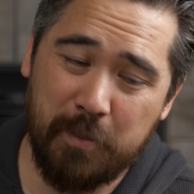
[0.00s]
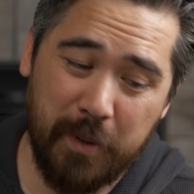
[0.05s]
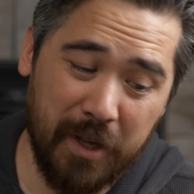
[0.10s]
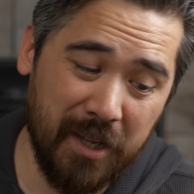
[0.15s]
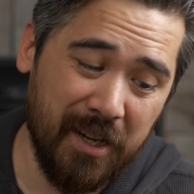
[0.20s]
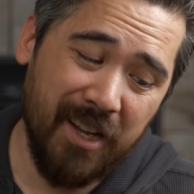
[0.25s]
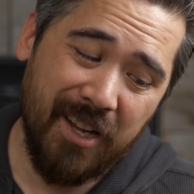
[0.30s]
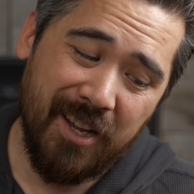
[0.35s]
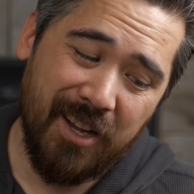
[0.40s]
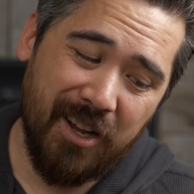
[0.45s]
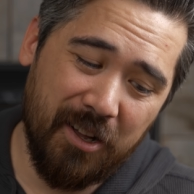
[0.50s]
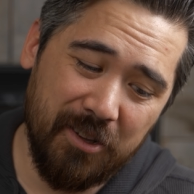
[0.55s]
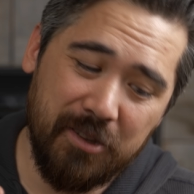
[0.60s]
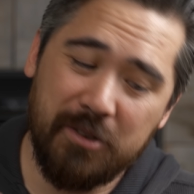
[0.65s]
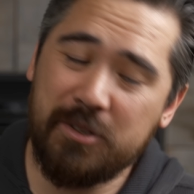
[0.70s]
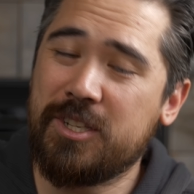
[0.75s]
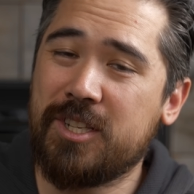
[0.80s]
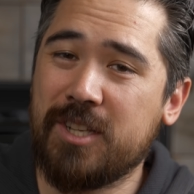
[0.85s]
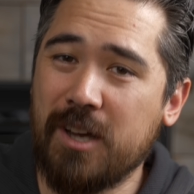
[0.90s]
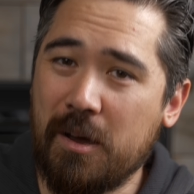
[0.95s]
But
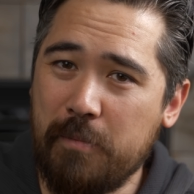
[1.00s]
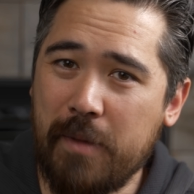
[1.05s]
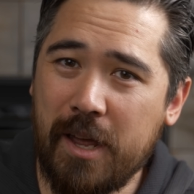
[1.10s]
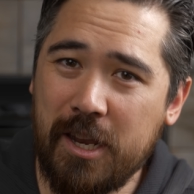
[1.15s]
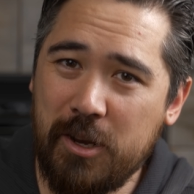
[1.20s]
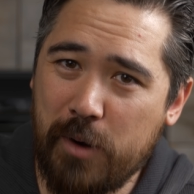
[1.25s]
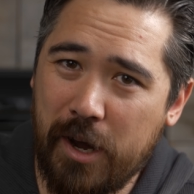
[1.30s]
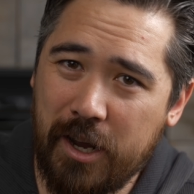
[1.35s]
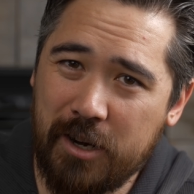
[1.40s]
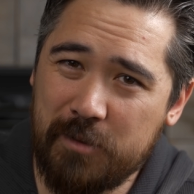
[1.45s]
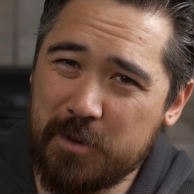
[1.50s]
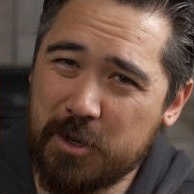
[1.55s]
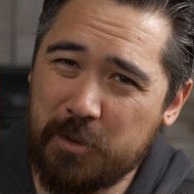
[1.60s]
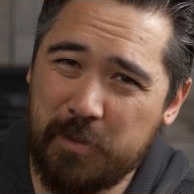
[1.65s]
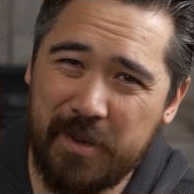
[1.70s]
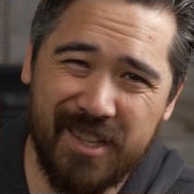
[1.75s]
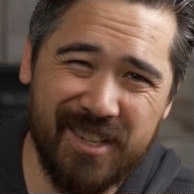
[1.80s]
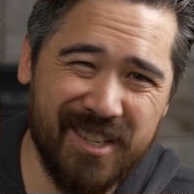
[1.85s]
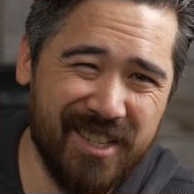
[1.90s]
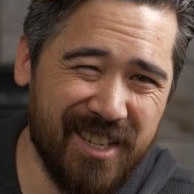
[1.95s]
although some menu items will
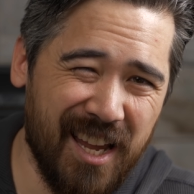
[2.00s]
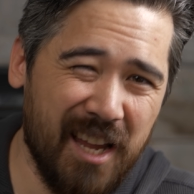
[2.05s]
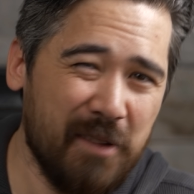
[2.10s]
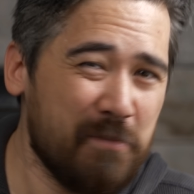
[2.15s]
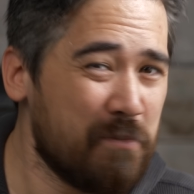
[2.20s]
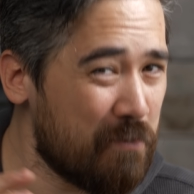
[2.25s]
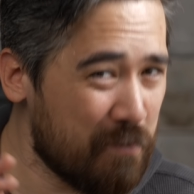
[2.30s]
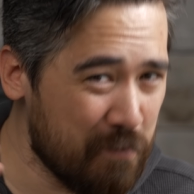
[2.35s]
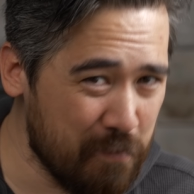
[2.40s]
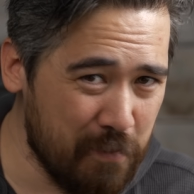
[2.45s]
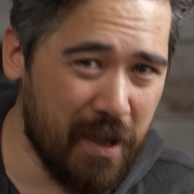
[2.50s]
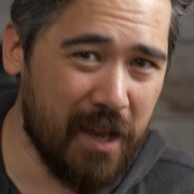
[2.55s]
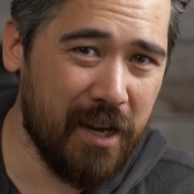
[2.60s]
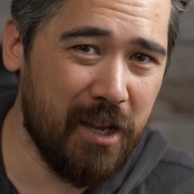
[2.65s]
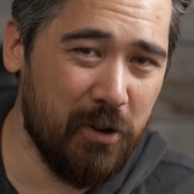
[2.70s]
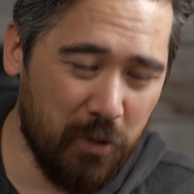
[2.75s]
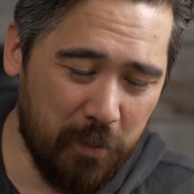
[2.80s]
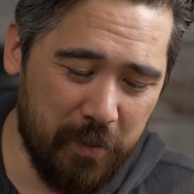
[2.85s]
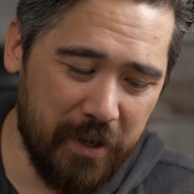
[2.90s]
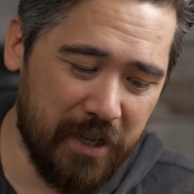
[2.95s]
be the same,
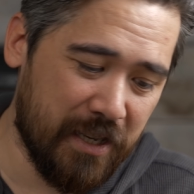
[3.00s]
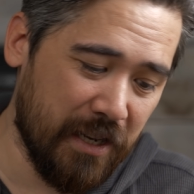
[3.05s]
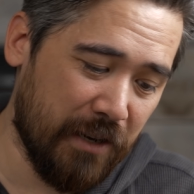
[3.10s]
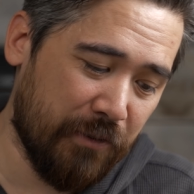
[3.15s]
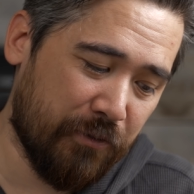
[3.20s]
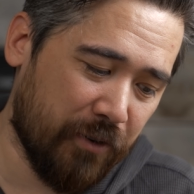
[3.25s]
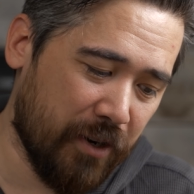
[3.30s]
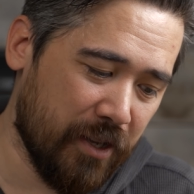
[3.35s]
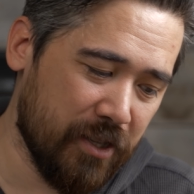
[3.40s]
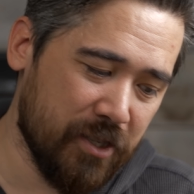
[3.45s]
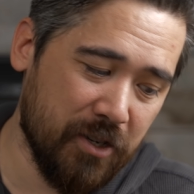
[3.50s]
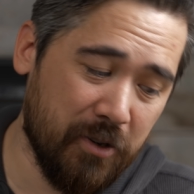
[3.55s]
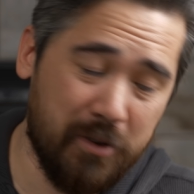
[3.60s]
many will be different.